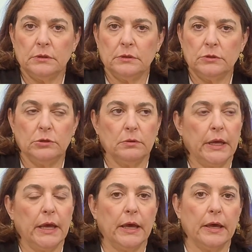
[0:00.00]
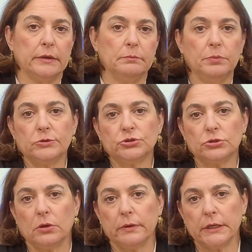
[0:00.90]
you had Bush
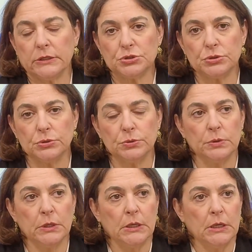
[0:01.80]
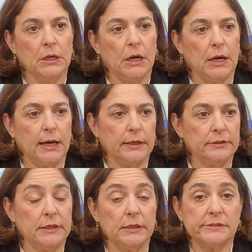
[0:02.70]
going into
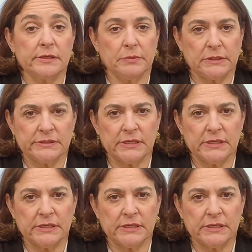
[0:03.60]
the Islamic